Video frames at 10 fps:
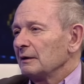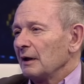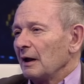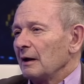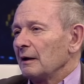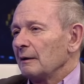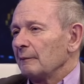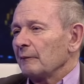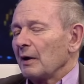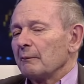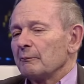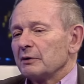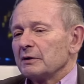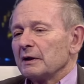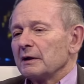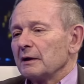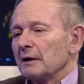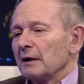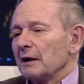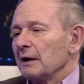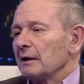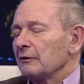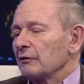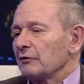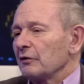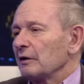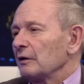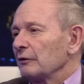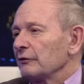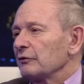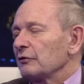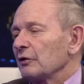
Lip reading: And particularly the circles